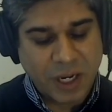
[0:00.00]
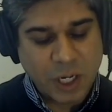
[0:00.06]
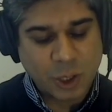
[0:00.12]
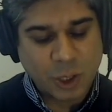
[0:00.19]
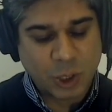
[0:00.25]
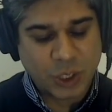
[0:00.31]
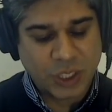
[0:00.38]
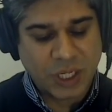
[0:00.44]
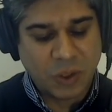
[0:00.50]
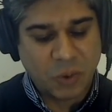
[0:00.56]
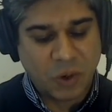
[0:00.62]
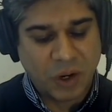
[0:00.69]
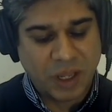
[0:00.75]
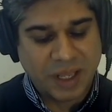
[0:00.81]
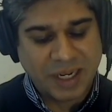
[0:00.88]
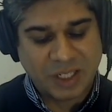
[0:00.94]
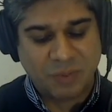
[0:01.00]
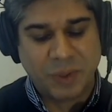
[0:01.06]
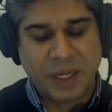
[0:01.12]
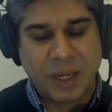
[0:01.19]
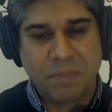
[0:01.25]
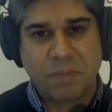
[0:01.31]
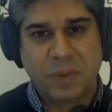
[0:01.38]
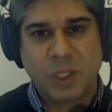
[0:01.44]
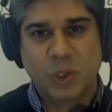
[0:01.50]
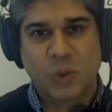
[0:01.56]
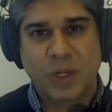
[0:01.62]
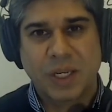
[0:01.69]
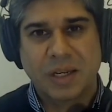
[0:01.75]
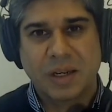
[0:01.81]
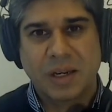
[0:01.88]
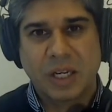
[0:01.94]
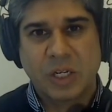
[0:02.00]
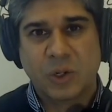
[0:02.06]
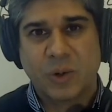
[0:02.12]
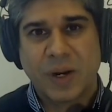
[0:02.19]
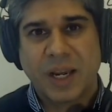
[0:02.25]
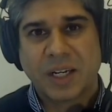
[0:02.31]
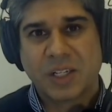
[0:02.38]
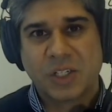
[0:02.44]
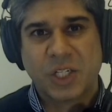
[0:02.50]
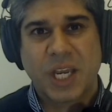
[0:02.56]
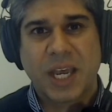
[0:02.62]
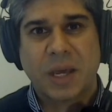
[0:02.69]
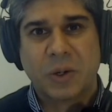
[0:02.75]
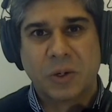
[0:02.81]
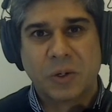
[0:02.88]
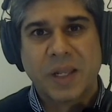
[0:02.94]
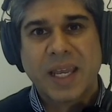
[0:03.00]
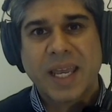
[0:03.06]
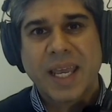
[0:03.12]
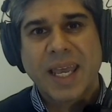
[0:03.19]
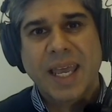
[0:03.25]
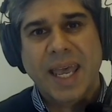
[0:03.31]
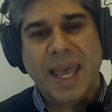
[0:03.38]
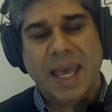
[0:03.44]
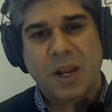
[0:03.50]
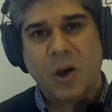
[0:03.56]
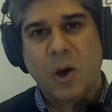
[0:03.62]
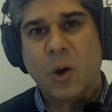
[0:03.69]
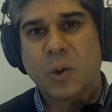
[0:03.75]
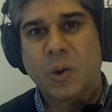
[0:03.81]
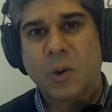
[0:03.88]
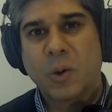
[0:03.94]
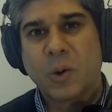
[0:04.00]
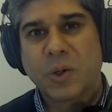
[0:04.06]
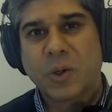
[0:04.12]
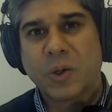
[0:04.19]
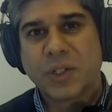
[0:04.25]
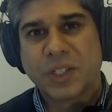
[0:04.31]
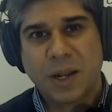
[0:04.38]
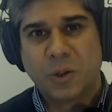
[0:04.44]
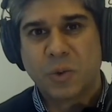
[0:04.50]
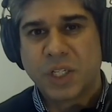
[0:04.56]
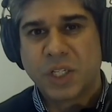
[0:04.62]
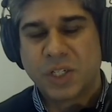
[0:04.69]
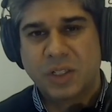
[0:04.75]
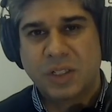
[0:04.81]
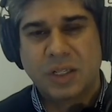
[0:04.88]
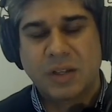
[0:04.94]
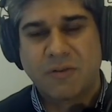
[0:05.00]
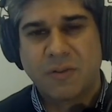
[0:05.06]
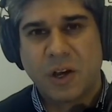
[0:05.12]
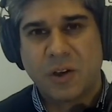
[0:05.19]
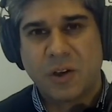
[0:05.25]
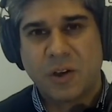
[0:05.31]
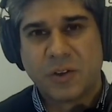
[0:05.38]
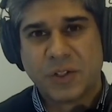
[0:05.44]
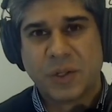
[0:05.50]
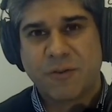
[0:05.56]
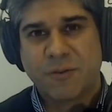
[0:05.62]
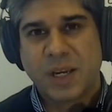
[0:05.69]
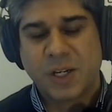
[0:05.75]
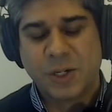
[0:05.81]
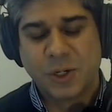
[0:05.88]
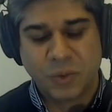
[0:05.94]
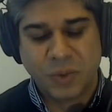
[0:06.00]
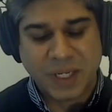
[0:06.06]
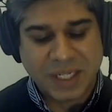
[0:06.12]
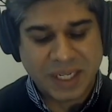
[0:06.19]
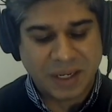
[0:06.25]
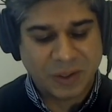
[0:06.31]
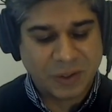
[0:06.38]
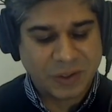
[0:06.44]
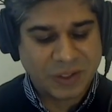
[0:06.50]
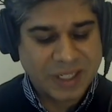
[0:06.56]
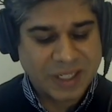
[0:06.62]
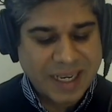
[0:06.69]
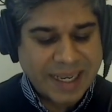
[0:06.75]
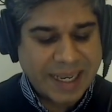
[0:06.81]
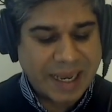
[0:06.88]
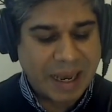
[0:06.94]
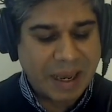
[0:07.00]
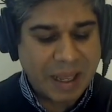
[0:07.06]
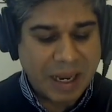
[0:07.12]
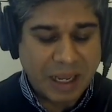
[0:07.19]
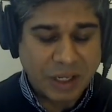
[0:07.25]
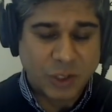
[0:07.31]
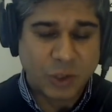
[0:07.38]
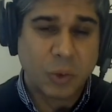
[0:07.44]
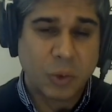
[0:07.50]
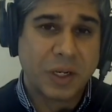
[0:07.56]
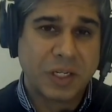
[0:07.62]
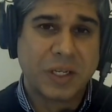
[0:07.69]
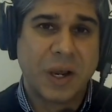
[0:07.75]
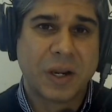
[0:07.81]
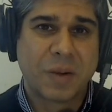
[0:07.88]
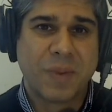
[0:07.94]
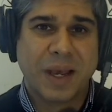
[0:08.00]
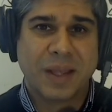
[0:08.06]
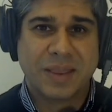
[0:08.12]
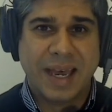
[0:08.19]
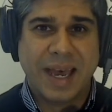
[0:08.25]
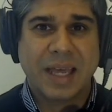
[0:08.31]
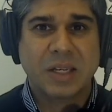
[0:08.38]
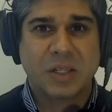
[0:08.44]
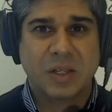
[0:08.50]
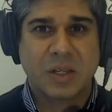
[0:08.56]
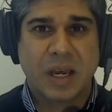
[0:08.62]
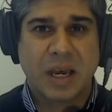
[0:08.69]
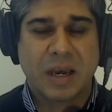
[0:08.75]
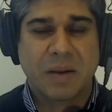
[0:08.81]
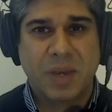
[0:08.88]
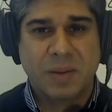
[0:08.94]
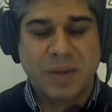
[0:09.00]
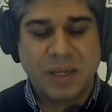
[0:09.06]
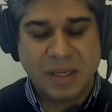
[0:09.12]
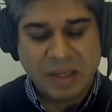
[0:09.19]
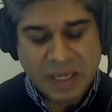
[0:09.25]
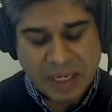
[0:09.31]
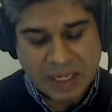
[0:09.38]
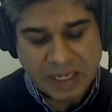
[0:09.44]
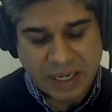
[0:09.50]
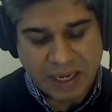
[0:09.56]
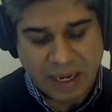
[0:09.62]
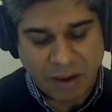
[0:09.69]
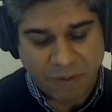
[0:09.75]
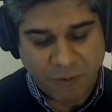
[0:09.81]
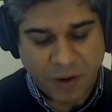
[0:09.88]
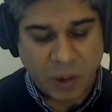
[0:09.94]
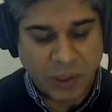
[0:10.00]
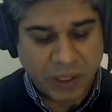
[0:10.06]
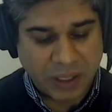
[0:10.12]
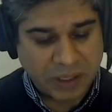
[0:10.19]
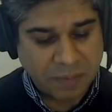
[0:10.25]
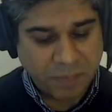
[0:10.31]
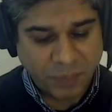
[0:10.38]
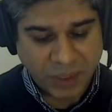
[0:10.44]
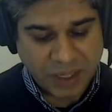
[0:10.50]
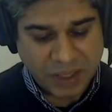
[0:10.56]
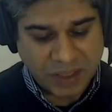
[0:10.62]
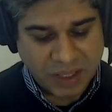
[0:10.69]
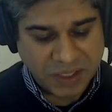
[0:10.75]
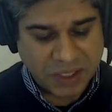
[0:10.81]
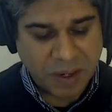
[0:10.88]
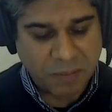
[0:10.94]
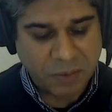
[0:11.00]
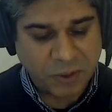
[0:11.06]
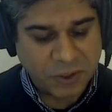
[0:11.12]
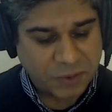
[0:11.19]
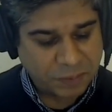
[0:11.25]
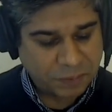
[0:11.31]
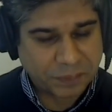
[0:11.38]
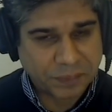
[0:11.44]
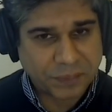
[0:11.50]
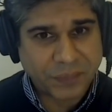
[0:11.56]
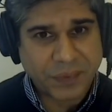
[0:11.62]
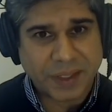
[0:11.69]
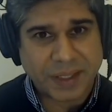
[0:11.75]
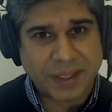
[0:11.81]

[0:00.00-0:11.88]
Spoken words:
a very interesting one that's split up between a direct channel and a wholesale channel, which involves a lot of major retailers. And I sort of wanted to talk about that maybe following these numbers.